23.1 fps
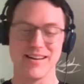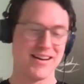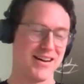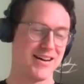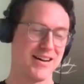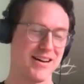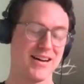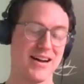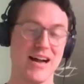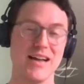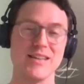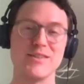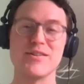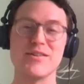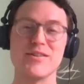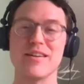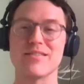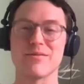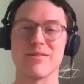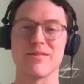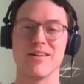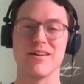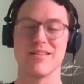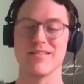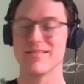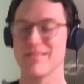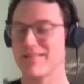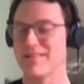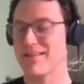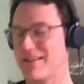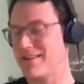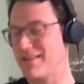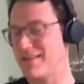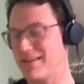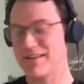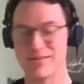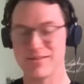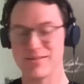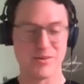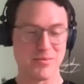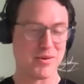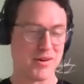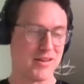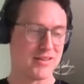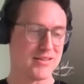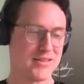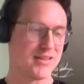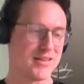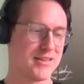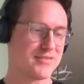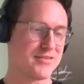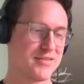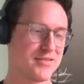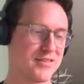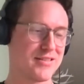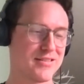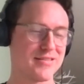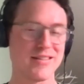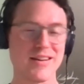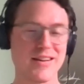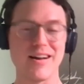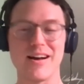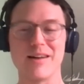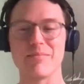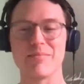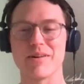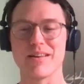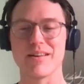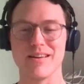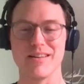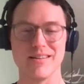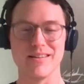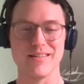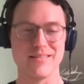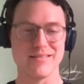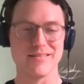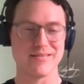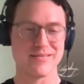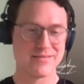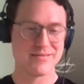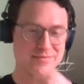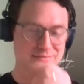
I do have to run. I do apologize for hopping in and